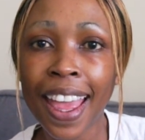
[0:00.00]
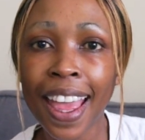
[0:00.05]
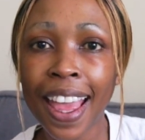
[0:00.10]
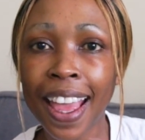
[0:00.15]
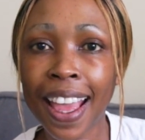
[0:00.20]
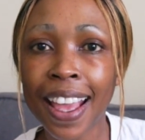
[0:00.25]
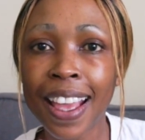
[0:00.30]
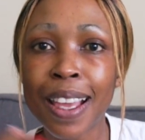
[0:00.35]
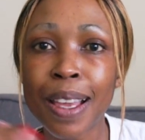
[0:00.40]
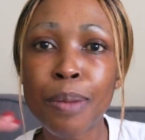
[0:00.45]

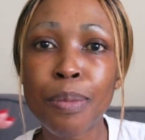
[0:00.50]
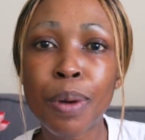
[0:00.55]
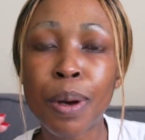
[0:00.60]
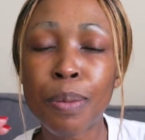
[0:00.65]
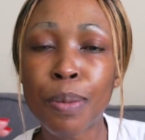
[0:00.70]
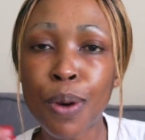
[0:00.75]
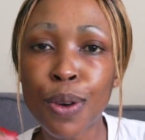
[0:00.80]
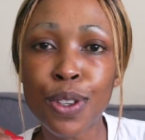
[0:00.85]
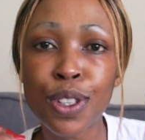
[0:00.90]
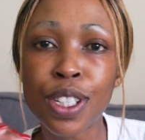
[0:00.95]
A,
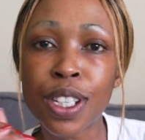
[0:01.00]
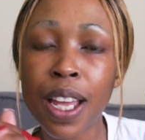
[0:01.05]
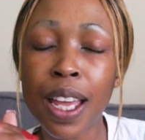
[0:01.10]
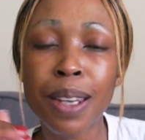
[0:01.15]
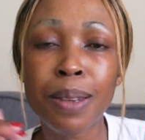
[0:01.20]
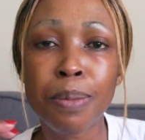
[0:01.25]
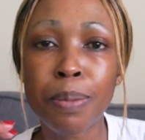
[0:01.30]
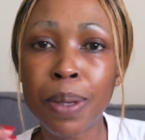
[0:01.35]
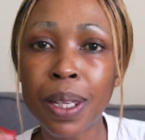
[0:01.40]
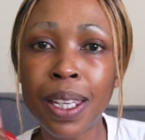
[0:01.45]
promotion,
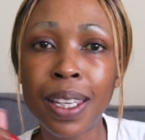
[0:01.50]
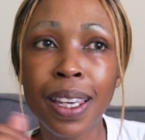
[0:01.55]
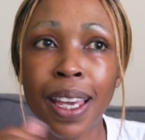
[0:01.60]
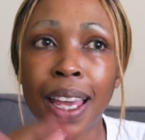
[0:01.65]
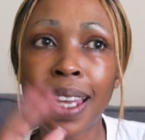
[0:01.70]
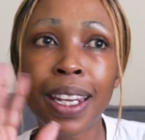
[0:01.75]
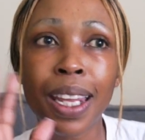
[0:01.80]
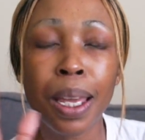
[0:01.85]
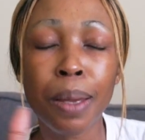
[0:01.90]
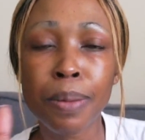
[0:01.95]
and B,
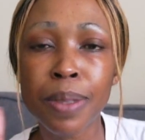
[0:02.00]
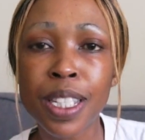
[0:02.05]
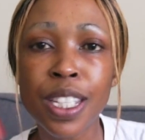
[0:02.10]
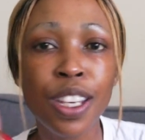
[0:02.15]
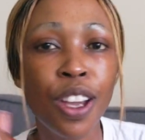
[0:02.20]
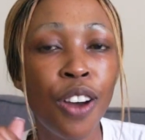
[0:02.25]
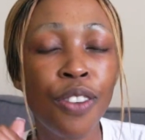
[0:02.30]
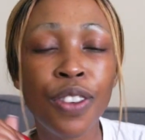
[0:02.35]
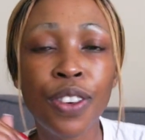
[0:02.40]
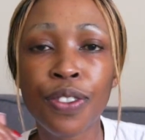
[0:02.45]
an
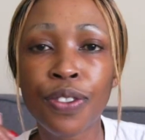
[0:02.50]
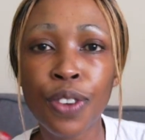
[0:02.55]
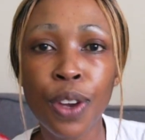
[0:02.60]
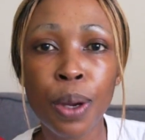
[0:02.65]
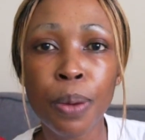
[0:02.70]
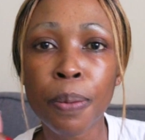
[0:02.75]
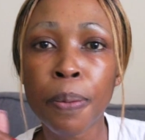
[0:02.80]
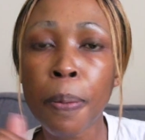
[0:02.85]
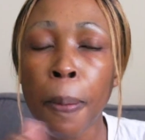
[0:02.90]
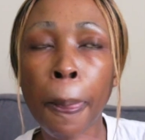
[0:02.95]
MD of a firm.